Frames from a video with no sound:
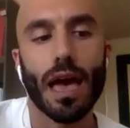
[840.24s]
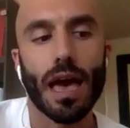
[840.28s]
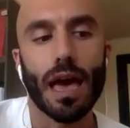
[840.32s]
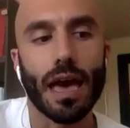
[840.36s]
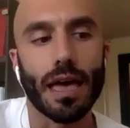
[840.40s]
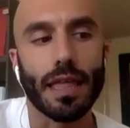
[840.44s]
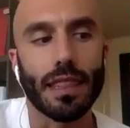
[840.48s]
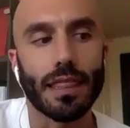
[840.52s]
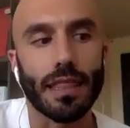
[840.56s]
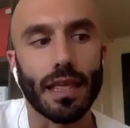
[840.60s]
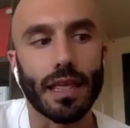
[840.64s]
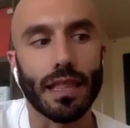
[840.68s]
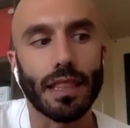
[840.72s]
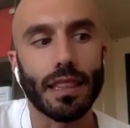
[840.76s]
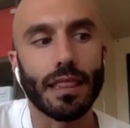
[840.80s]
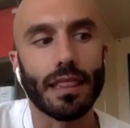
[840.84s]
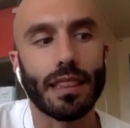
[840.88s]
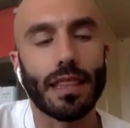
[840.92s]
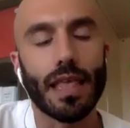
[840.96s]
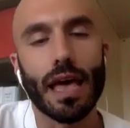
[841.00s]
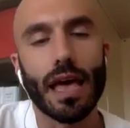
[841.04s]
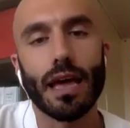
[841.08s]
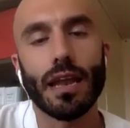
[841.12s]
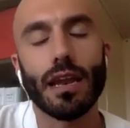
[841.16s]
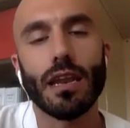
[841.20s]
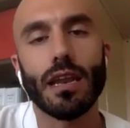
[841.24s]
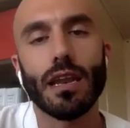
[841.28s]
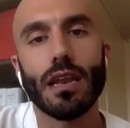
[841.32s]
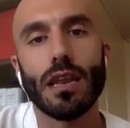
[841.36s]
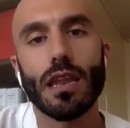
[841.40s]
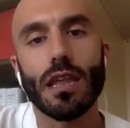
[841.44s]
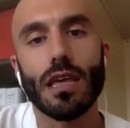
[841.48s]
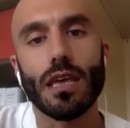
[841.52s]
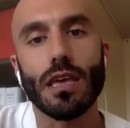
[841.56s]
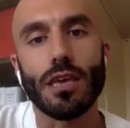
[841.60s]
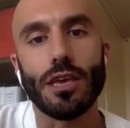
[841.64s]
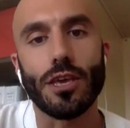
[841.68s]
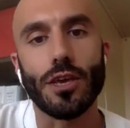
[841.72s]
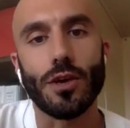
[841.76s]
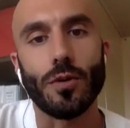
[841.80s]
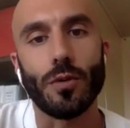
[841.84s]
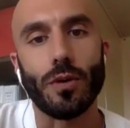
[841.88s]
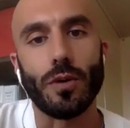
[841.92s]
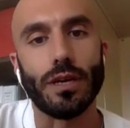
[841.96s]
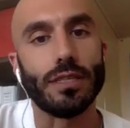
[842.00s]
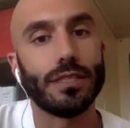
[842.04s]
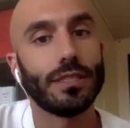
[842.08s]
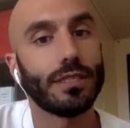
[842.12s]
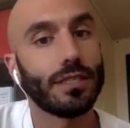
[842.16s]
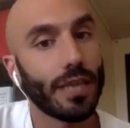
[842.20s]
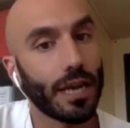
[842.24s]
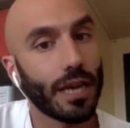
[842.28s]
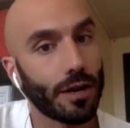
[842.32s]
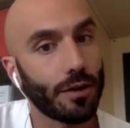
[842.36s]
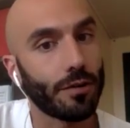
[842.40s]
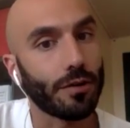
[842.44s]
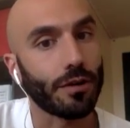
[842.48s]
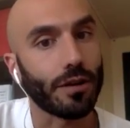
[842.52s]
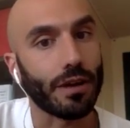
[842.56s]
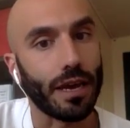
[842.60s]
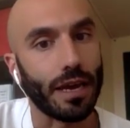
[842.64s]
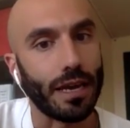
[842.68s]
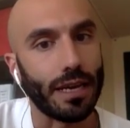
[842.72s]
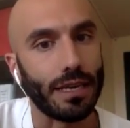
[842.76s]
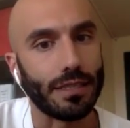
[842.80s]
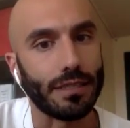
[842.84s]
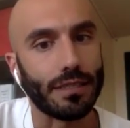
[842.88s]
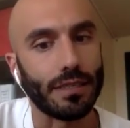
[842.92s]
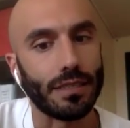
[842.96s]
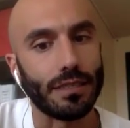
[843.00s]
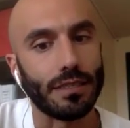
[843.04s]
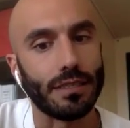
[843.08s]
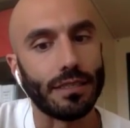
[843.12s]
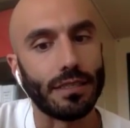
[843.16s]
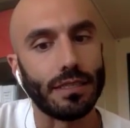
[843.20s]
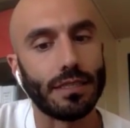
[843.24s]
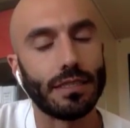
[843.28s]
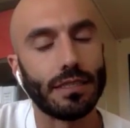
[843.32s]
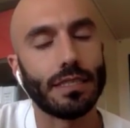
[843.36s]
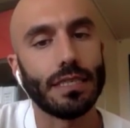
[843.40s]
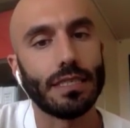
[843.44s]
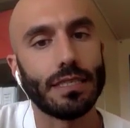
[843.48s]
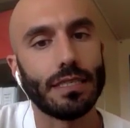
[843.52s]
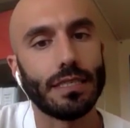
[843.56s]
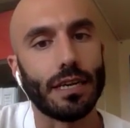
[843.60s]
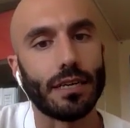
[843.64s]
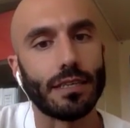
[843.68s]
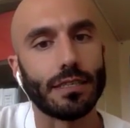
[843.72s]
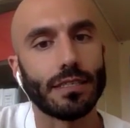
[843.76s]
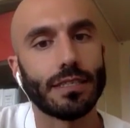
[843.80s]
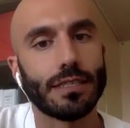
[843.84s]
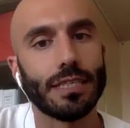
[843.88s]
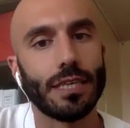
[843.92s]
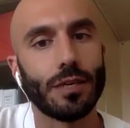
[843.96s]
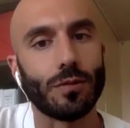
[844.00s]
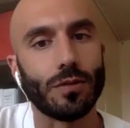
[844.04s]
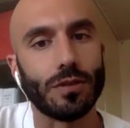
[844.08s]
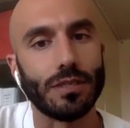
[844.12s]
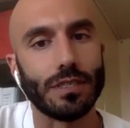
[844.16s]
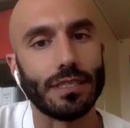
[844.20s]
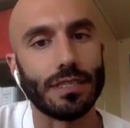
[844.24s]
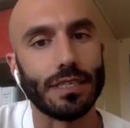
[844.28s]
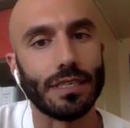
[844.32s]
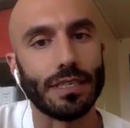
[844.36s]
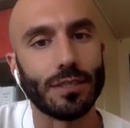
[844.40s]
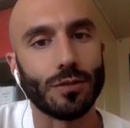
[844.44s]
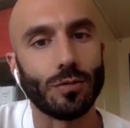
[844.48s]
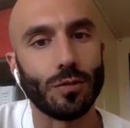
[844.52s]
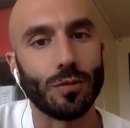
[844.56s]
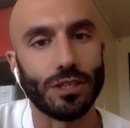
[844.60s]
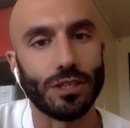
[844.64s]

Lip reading: And then you interrogated the TCR sequences,